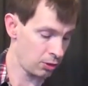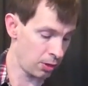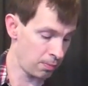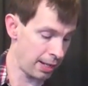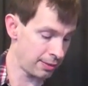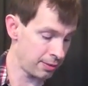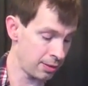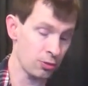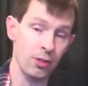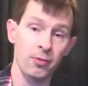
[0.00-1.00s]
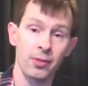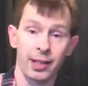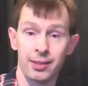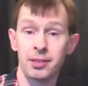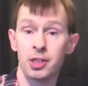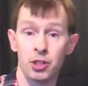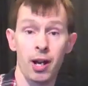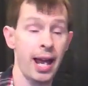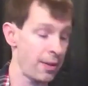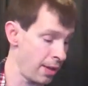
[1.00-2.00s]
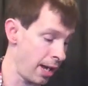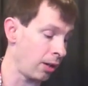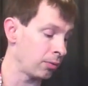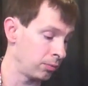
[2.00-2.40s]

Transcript: So I'm basing this off of like a C triad now.